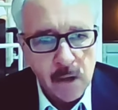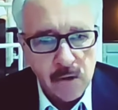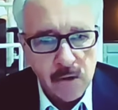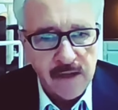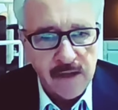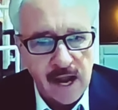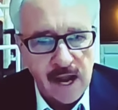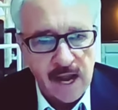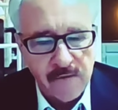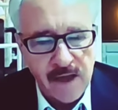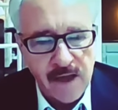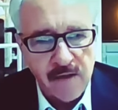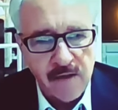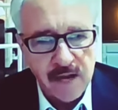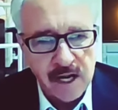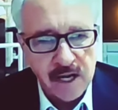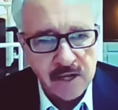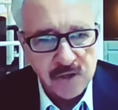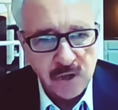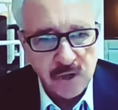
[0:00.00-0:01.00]
now now they
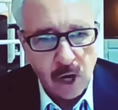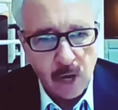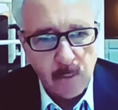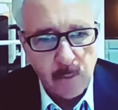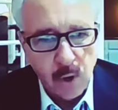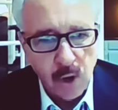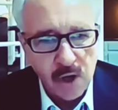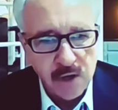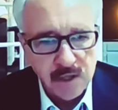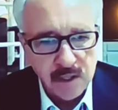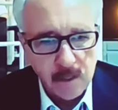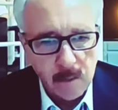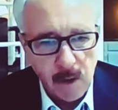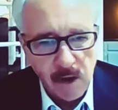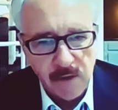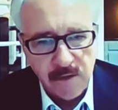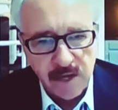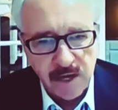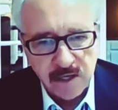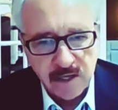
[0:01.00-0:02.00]
can start pulling some other
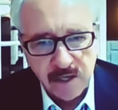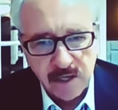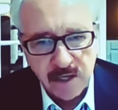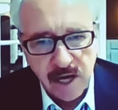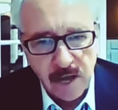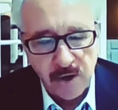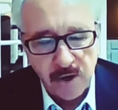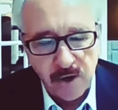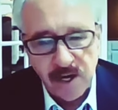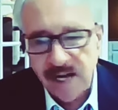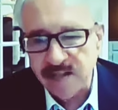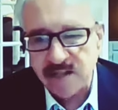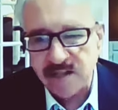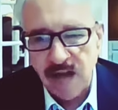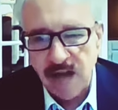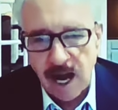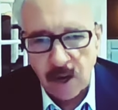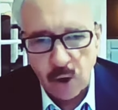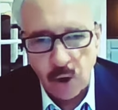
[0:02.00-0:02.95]
things together. He's not